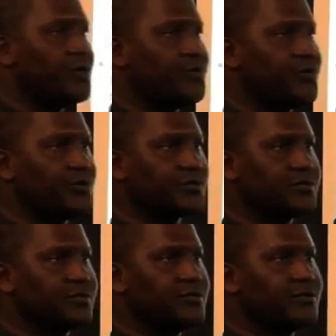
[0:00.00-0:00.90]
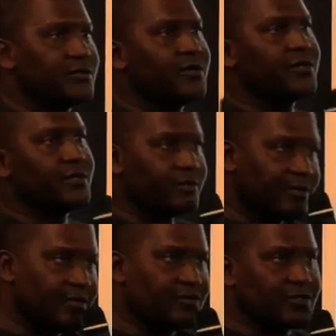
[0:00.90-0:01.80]
IPO. You know,
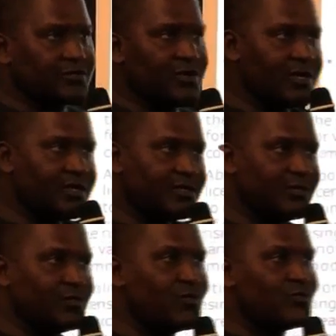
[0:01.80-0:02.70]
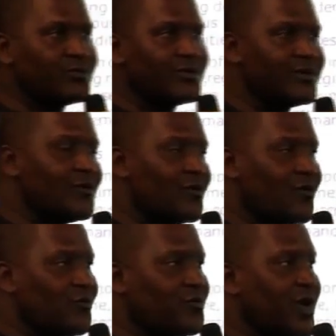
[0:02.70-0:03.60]
it was buying the book
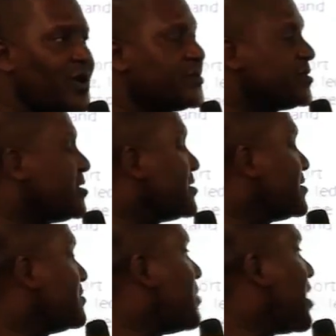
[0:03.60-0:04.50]
of capital